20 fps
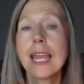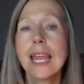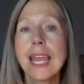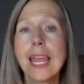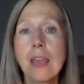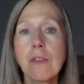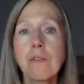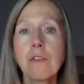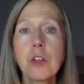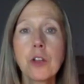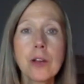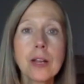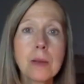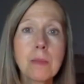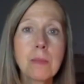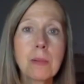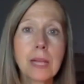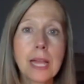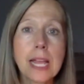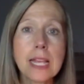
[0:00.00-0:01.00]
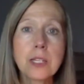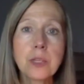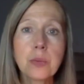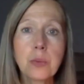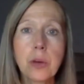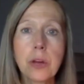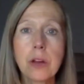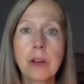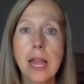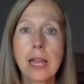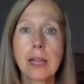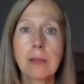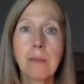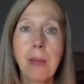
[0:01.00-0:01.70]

If you're at a place where you're like,